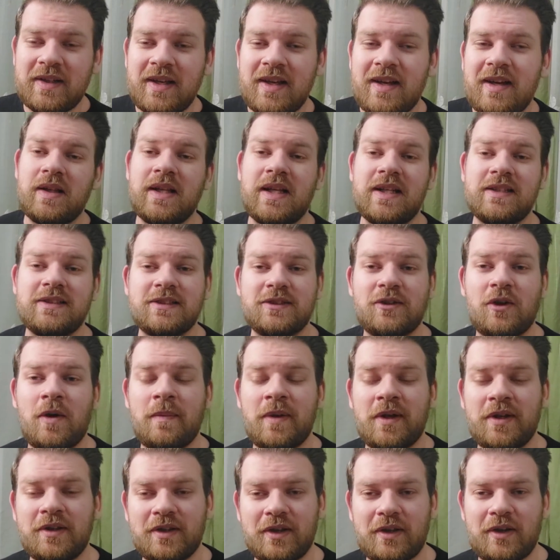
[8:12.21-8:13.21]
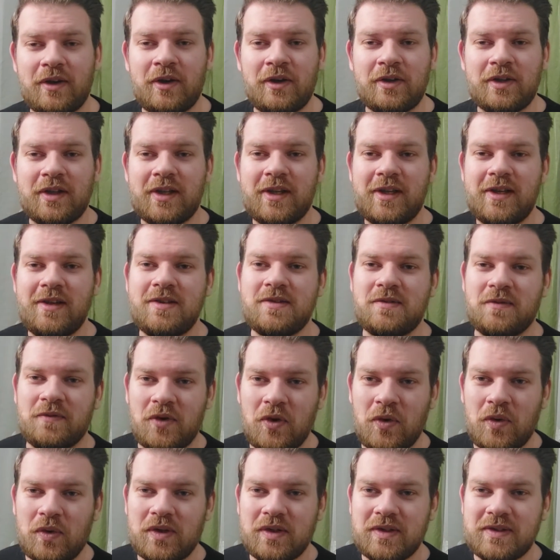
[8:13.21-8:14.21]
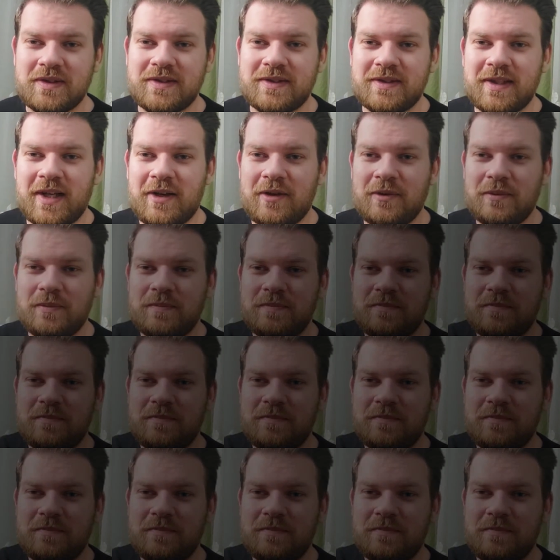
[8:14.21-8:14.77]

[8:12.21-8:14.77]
Let's comment on his vocals now.